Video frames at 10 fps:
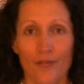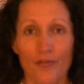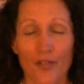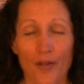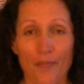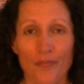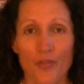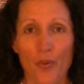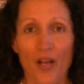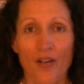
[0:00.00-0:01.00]
from
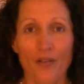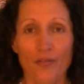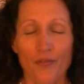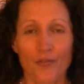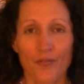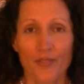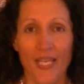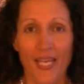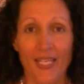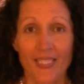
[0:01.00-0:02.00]
12
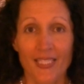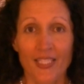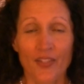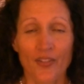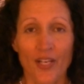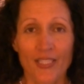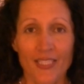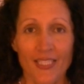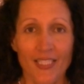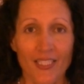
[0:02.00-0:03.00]
to 18 or
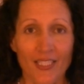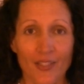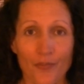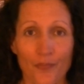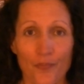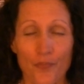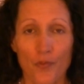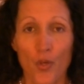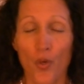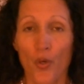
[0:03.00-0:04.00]
19,
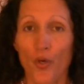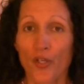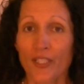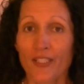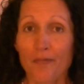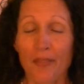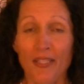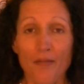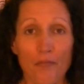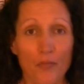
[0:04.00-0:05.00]
or it could
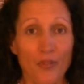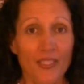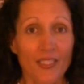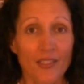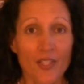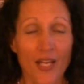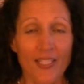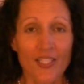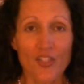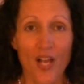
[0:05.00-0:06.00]
be a little
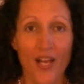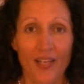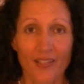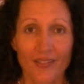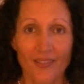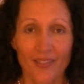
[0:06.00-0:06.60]
tiny child.